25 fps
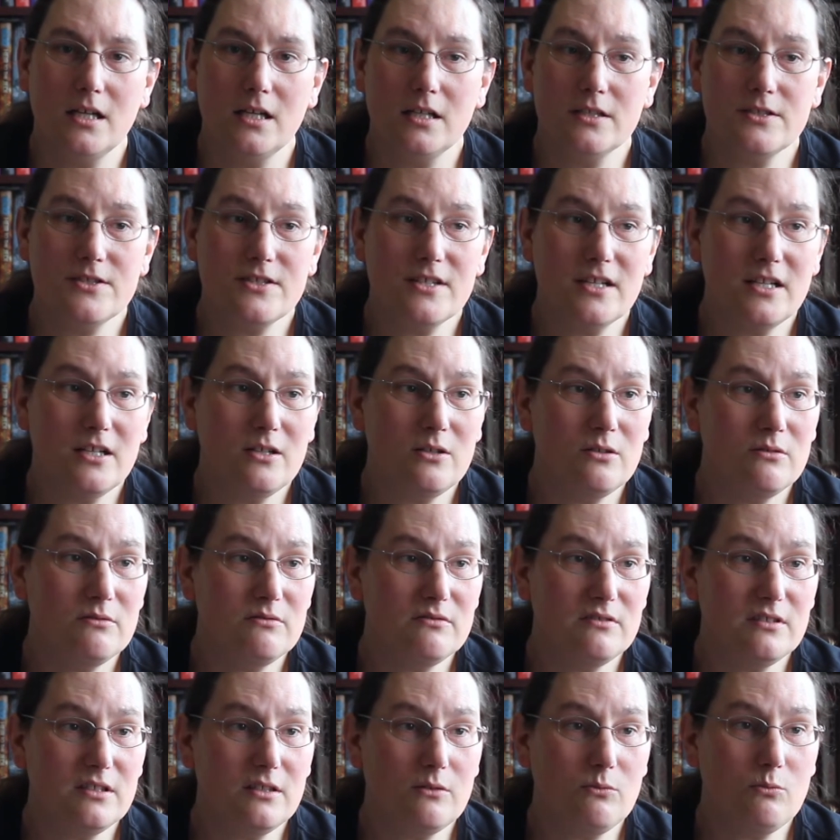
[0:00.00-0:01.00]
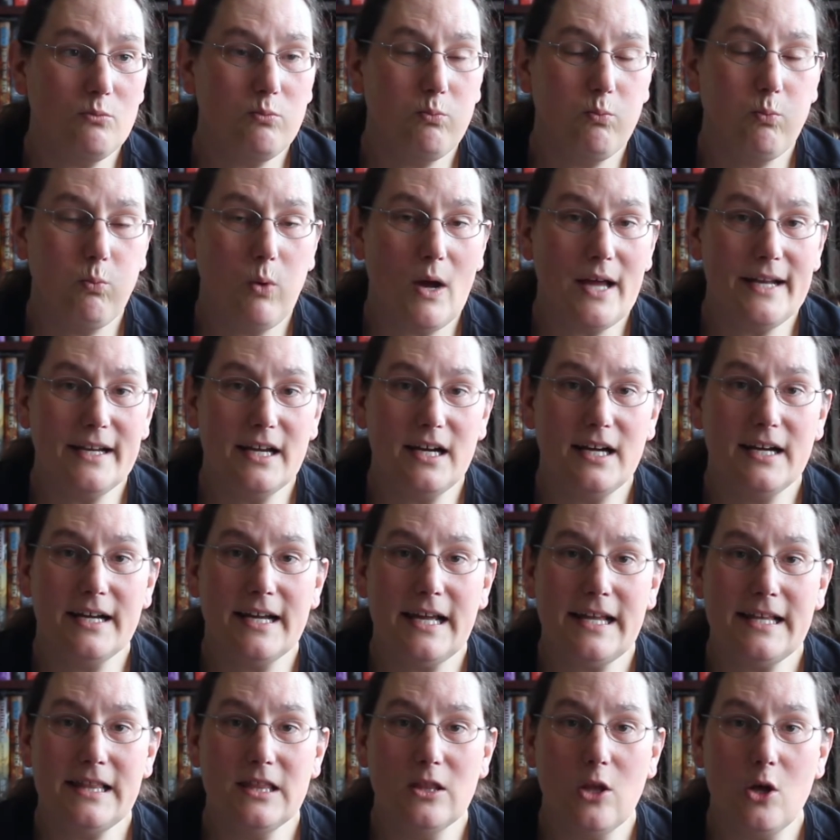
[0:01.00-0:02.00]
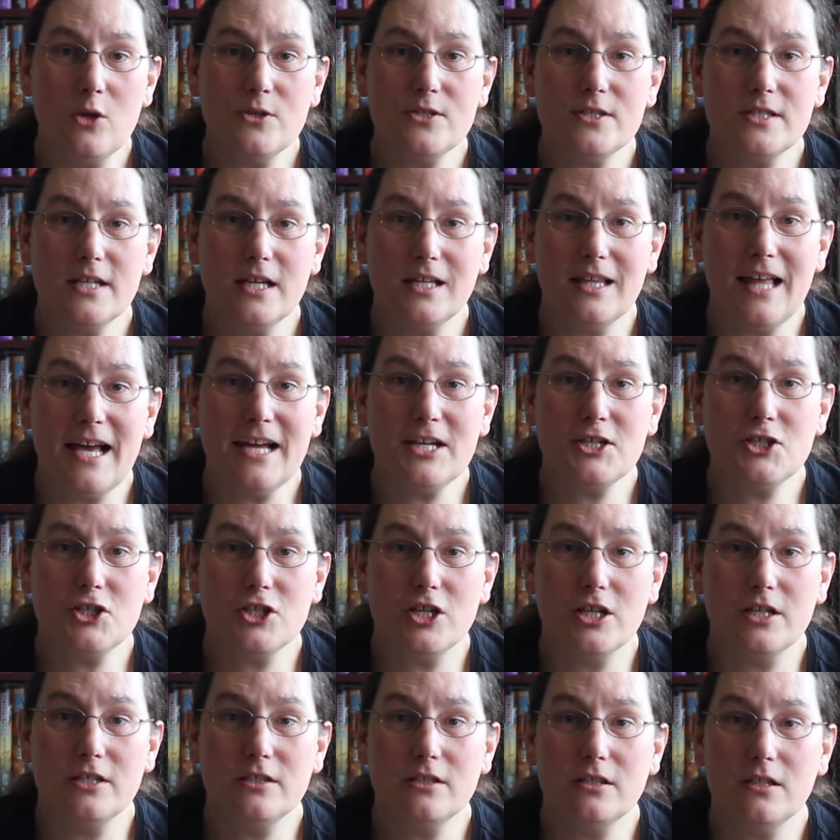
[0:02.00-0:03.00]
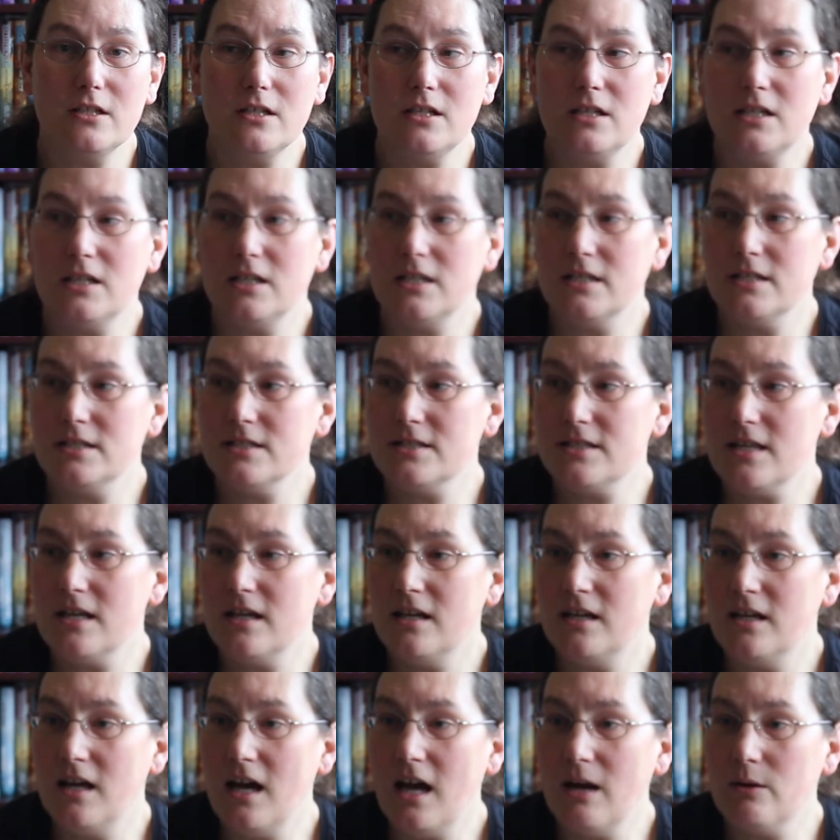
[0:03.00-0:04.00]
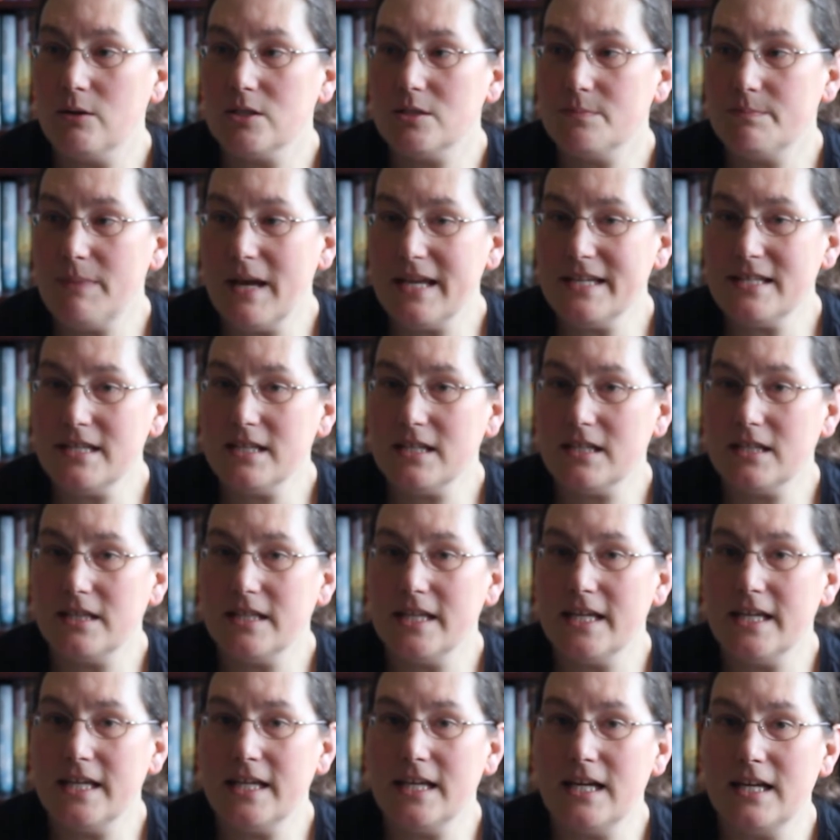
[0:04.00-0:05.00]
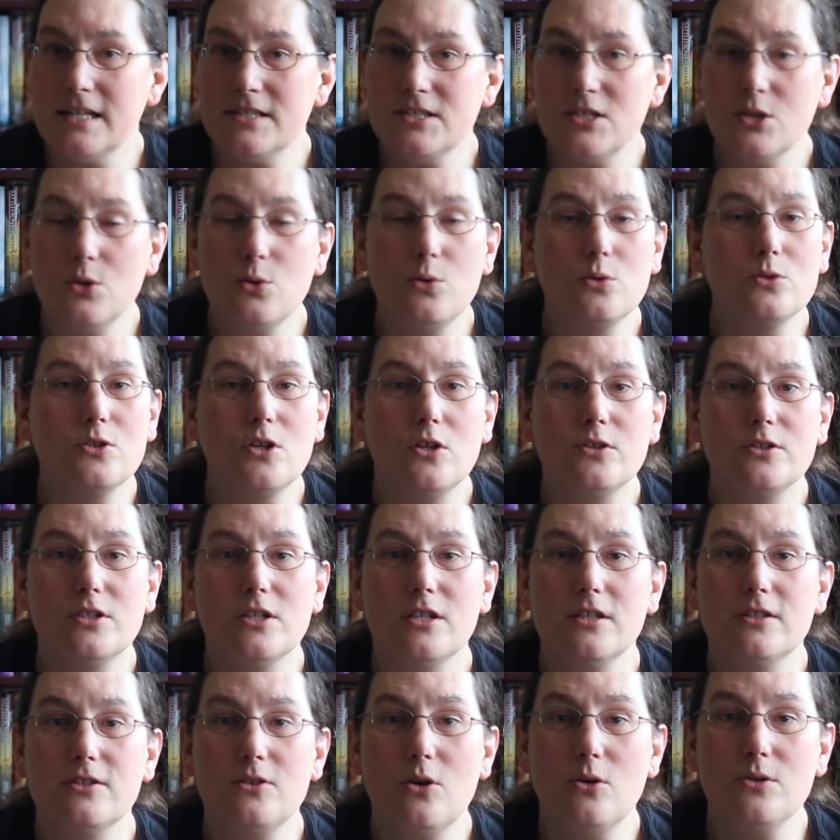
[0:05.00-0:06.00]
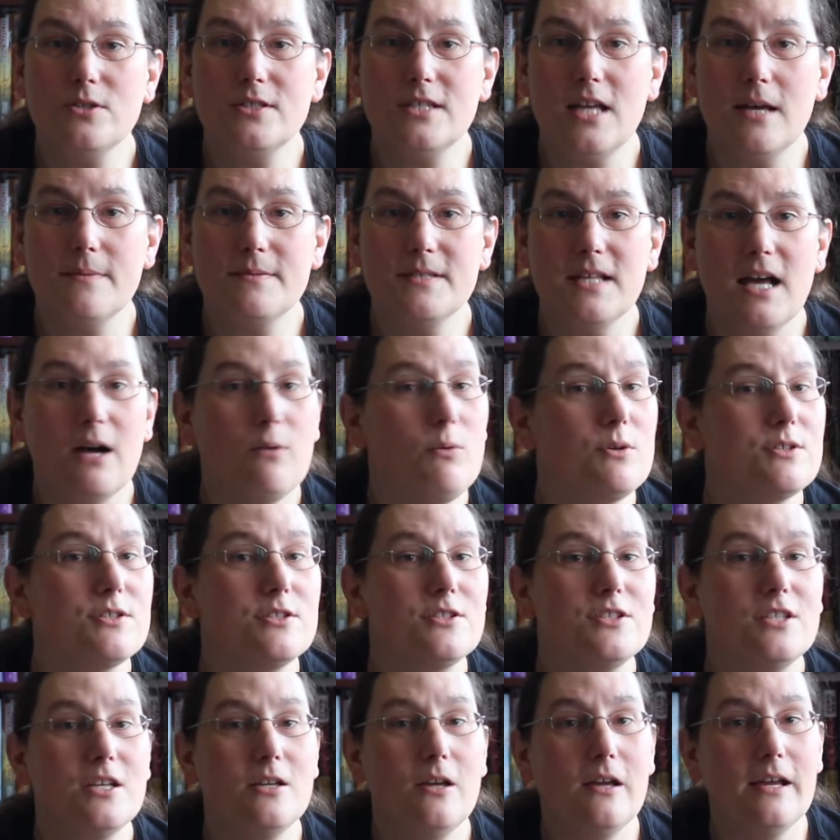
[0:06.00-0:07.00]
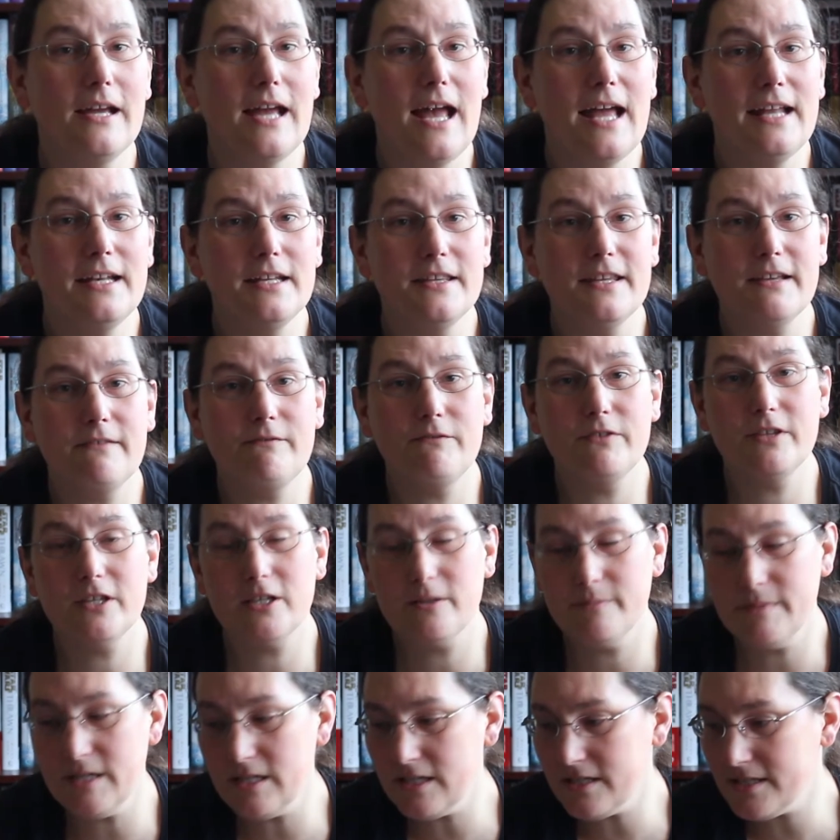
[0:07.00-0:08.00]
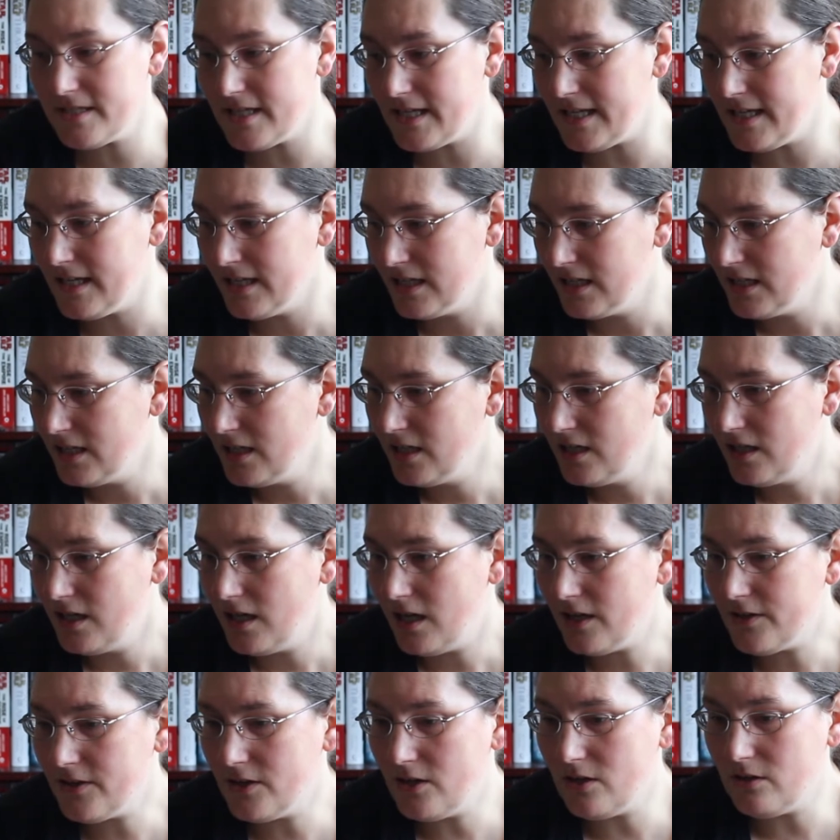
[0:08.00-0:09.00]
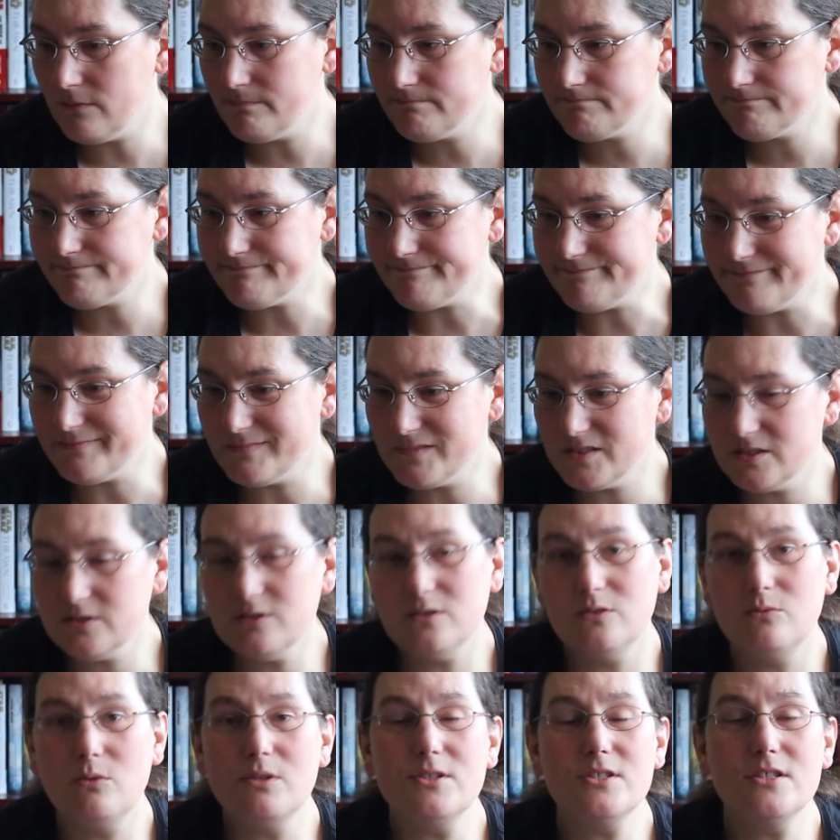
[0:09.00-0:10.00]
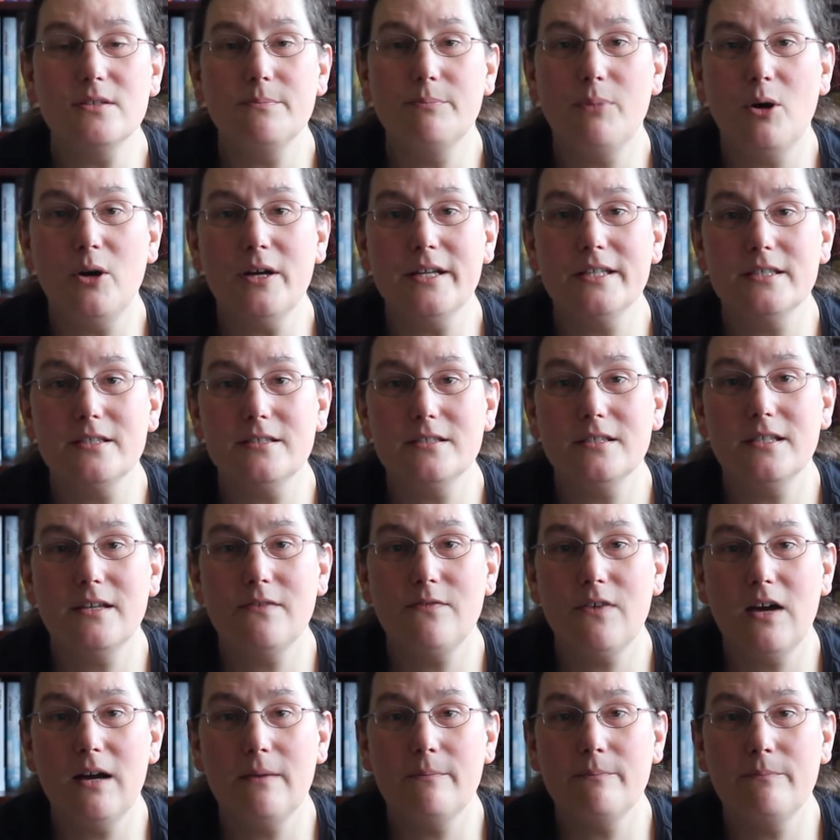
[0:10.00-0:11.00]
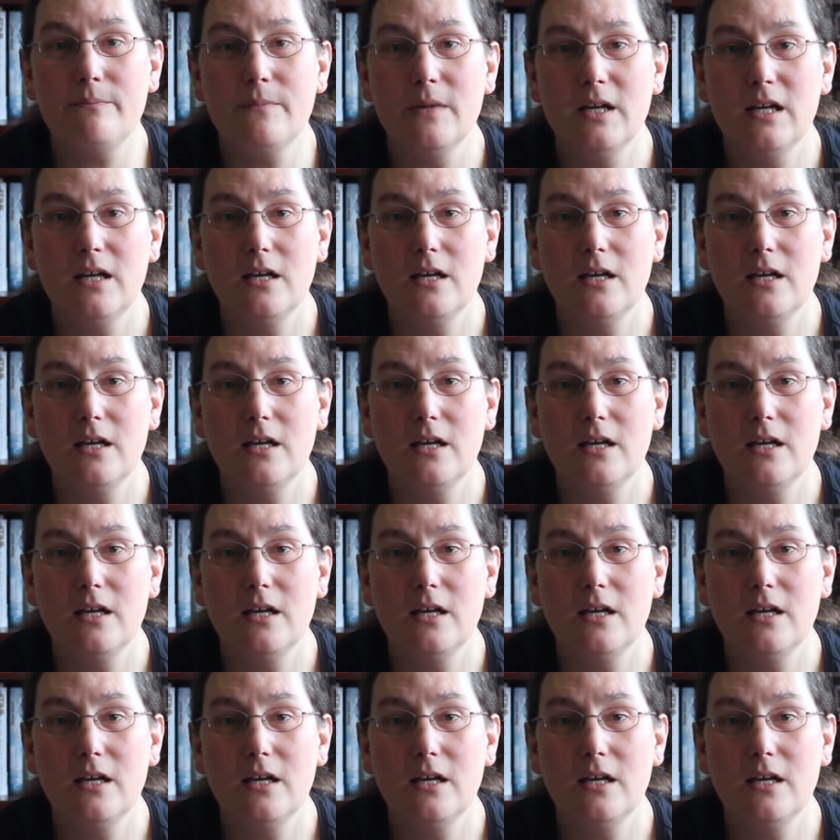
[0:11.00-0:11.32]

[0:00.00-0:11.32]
So when I lost the election and uh, I was basically uh, told on doorsteps that I wasn't doing anything for the community, I thought, what's the point if I'm